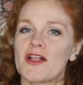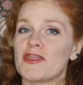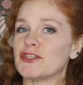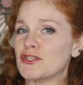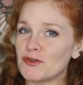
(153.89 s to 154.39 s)

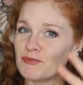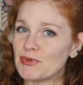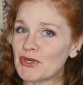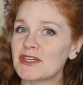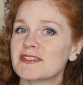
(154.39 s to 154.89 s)
the 2
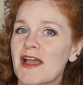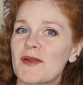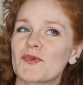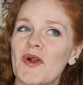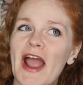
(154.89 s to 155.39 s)
books
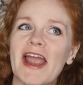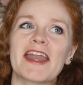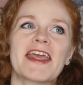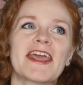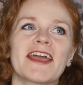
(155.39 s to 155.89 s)
I'm
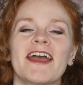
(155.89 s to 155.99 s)
writing.